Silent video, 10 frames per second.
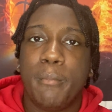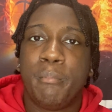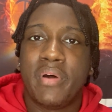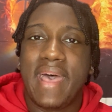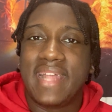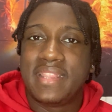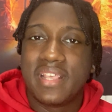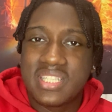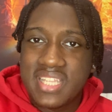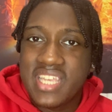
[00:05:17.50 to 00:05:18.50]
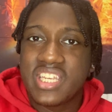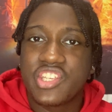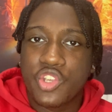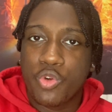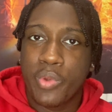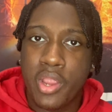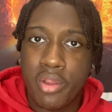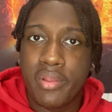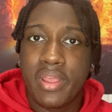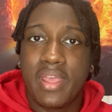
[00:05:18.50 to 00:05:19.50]
But at this stage in his
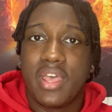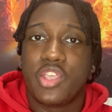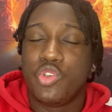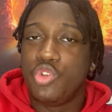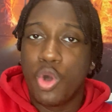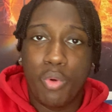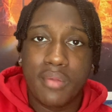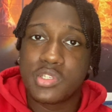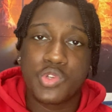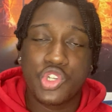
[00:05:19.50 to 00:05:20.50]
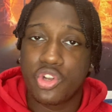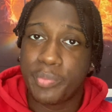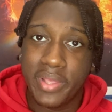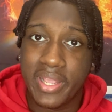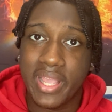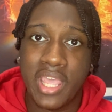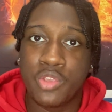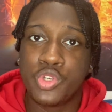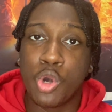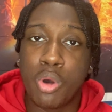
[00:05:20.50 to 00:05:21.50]
career, you don't want him to switch on the pick, and you
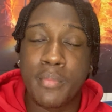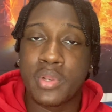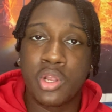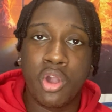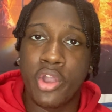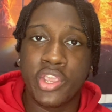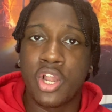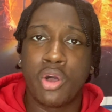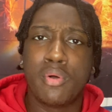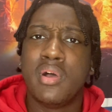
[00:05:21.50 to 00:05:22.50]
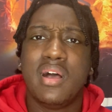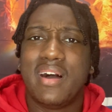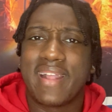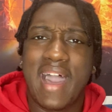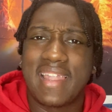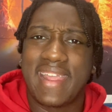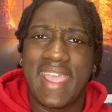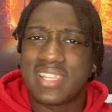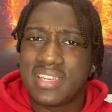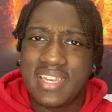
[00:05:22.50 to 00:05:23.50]
don't want him to guard, you know, a guy like
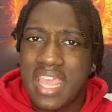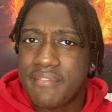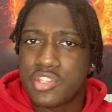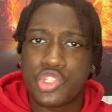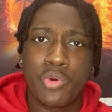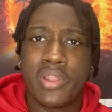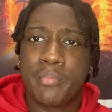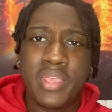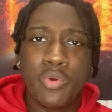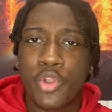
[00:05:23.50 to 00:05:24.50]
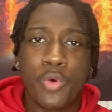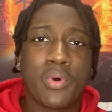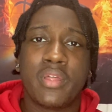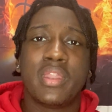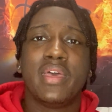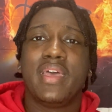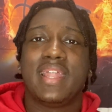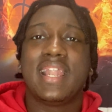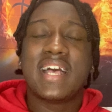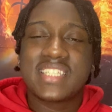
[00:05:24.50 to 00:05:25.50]
Anthony Davis or Joel Embiid one-on-one.
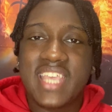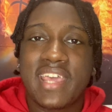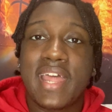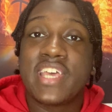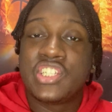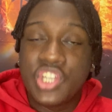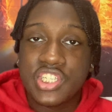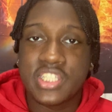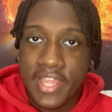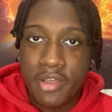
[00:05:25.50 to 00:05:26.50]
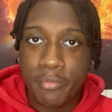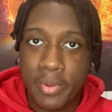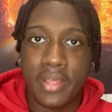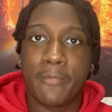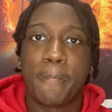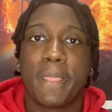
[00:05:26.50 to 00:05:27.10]
Not saying that it's just them, but